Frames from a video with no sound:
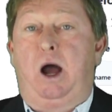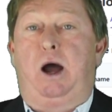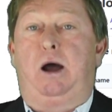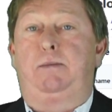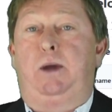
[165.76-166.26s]

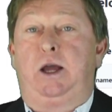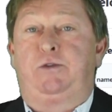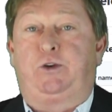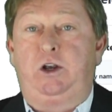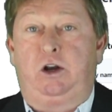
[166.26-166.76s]

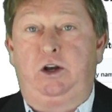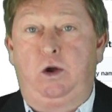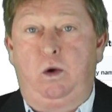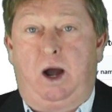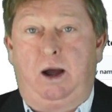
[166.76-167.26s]
for your
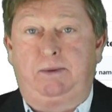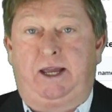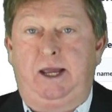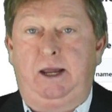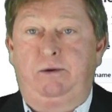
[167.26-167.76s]
new
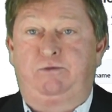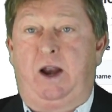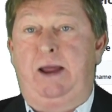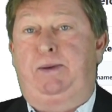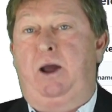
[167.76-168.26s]
key
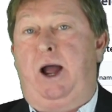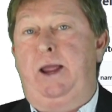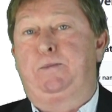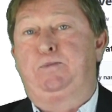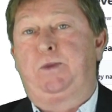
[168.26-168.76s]
for
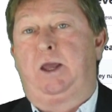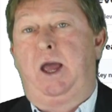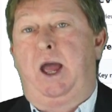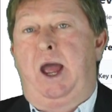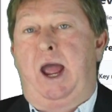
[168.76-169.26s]
API.
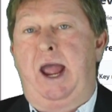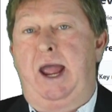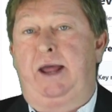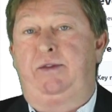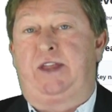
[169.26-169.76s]

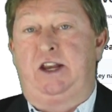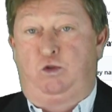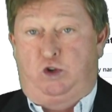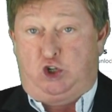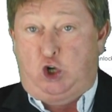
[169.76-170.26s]
And then
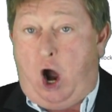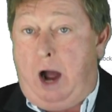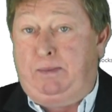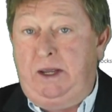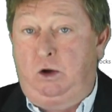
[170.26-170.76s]
you just
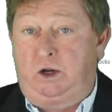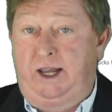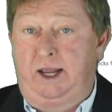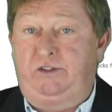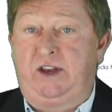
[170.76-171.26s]
copy your
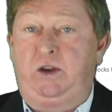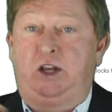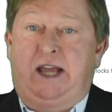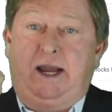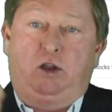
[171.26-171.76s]
keys. Now
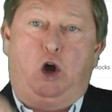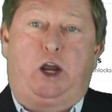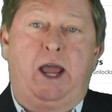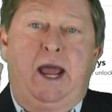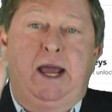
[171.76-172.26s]
take a
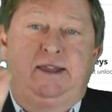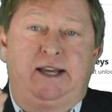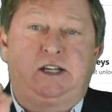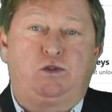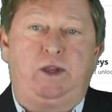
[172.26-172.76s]
look.
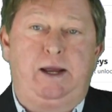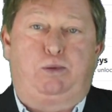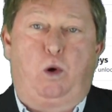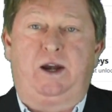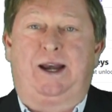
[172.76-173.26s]
This is really
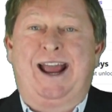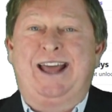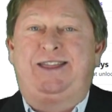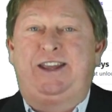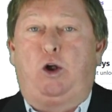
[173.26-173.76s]
important.
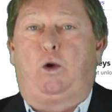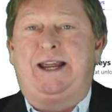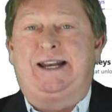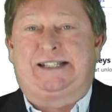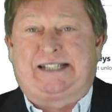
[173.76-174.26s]
You're
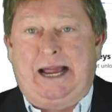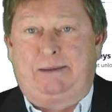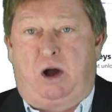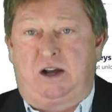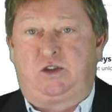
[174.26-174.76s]
in the
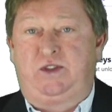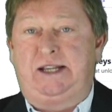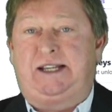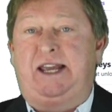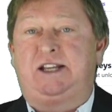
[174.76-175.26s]
sandbox. So
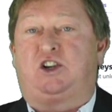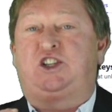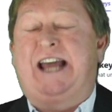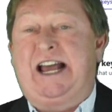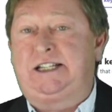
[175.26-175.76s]
these keys are
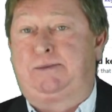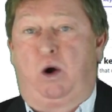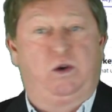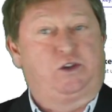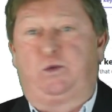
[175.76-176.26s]
test
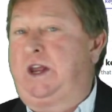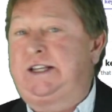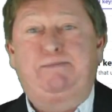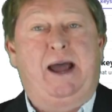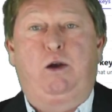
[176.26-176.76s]
mode. So it
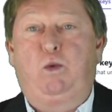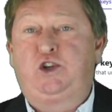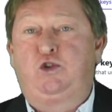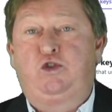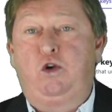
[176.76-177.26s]
doesn't matter
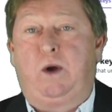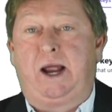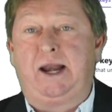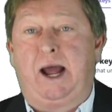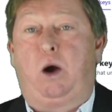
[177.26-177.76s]
what you do
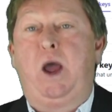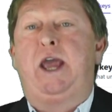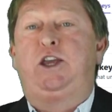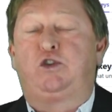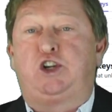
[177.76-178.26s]
right now.
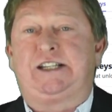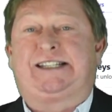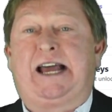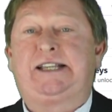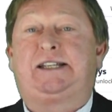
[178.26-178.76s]
You're
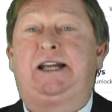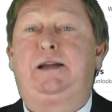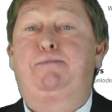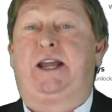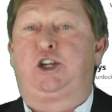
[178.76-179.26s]
just
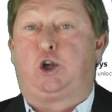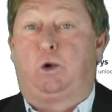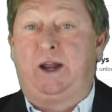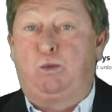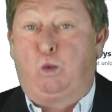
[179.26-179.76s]
testing to make
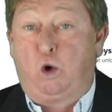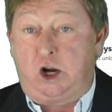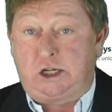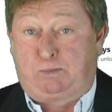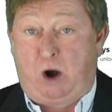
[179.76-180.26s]
sure it
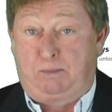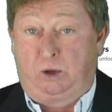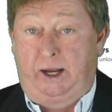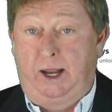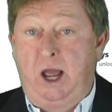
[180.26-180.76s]
works
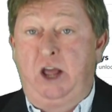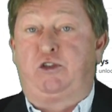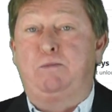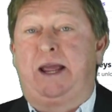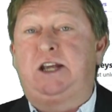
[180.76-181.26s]
properly.
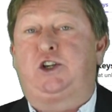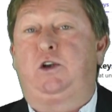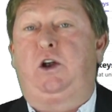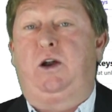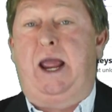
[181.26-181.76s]
So make
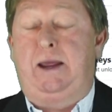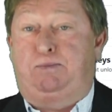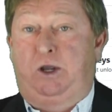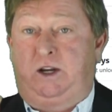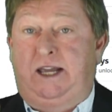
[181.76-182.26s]
sure
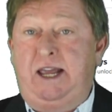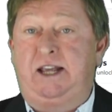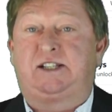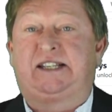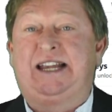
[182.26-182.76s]
your
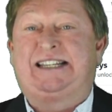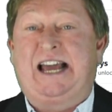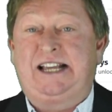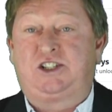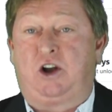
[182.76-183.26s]
keys say
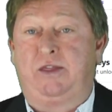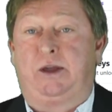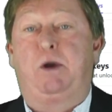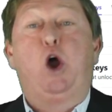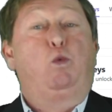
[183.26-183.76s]
test on
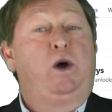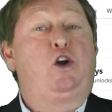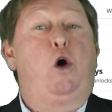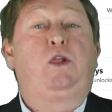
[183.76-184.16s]
them. We'll go